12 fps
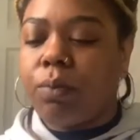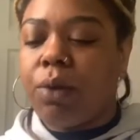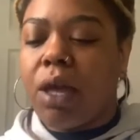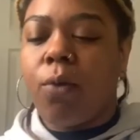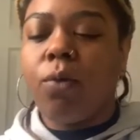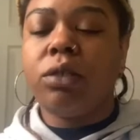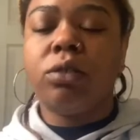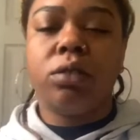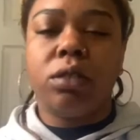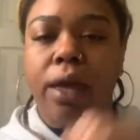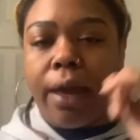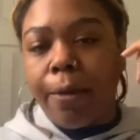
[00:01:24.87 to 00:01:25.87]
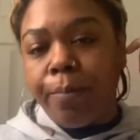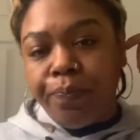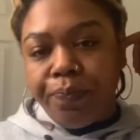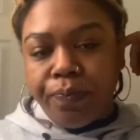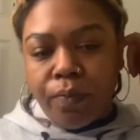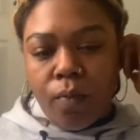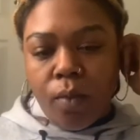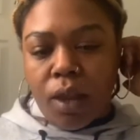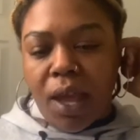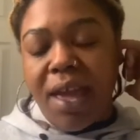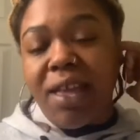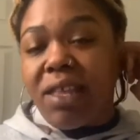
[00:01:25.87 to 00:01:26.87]
It wants you to
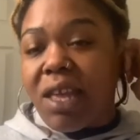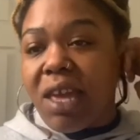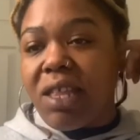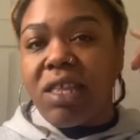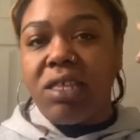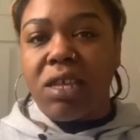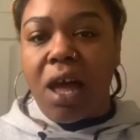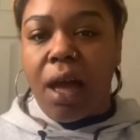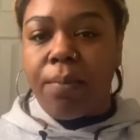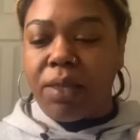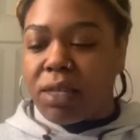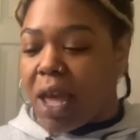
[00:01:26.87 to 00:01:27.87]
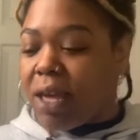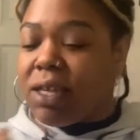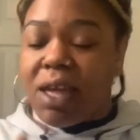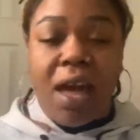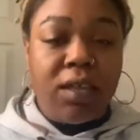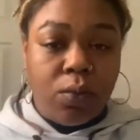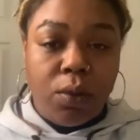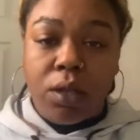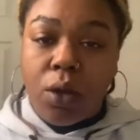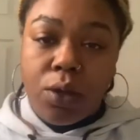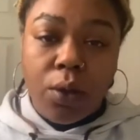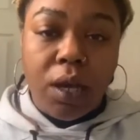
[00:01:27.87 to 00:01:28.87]
in this time, it's like, yes, we know
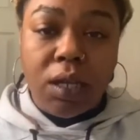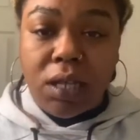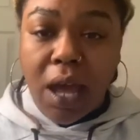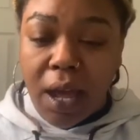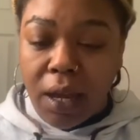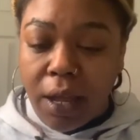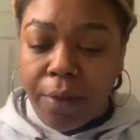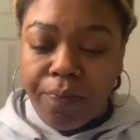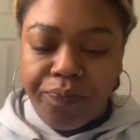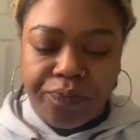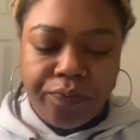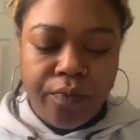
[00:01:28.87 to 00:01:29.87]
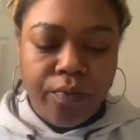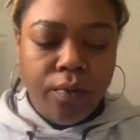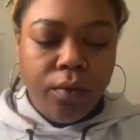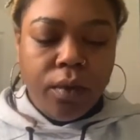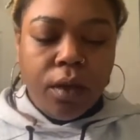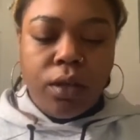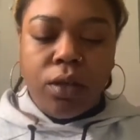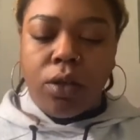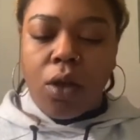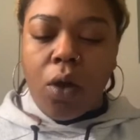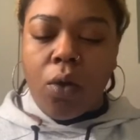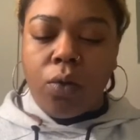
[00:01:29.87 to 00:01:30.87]
you're excited. You
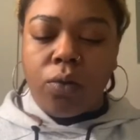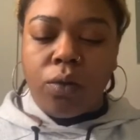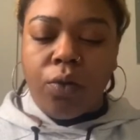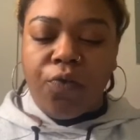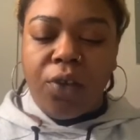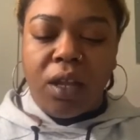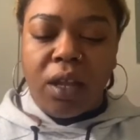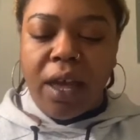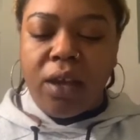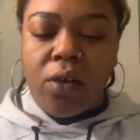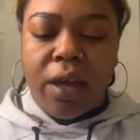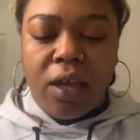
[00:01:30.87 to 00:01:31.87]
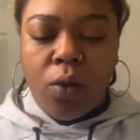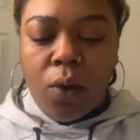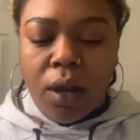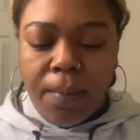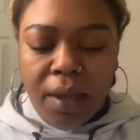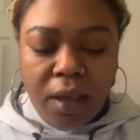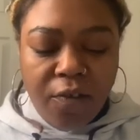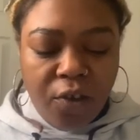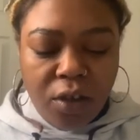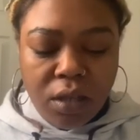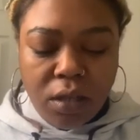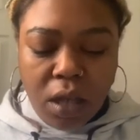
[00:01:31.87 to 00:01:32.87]
feeling like, okay, you want to make
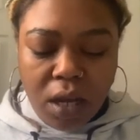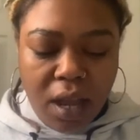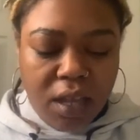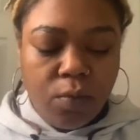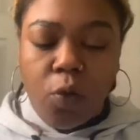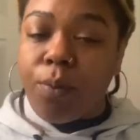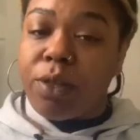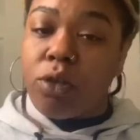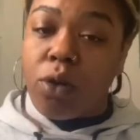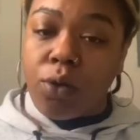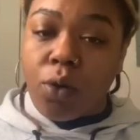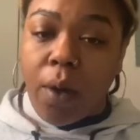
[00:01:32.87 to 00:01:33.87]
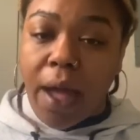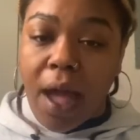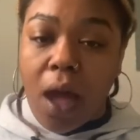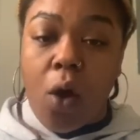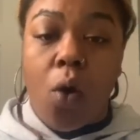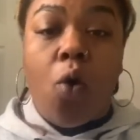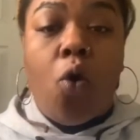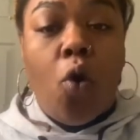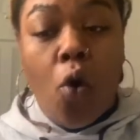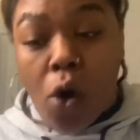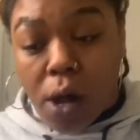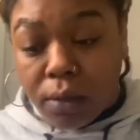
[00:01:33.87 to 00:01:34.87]
your next move, but you don't know how,
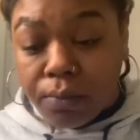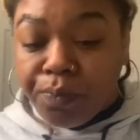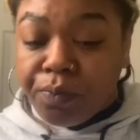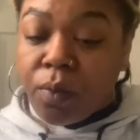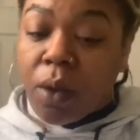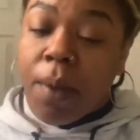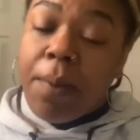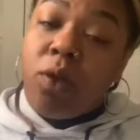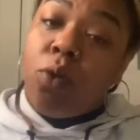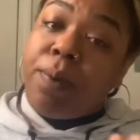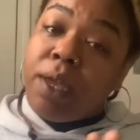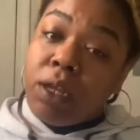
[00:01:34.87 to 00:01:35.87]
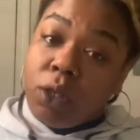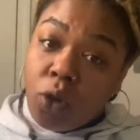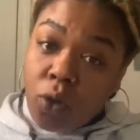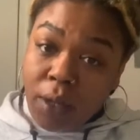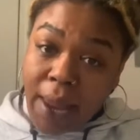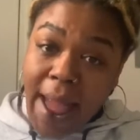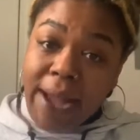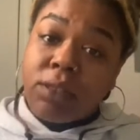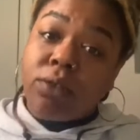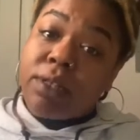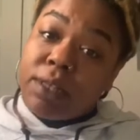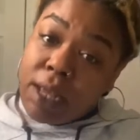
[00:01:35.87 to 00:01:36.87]
or maybe you being a little lax on
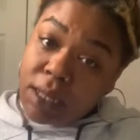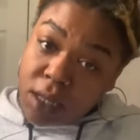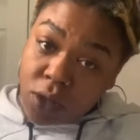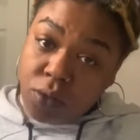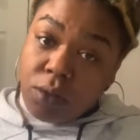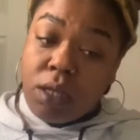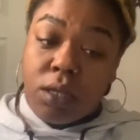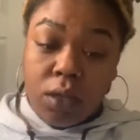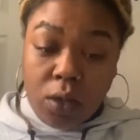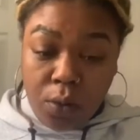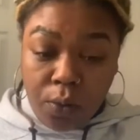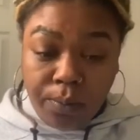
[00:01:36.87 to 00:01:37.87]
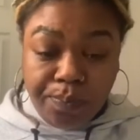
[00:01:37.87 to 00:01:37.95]
the things that you need to do.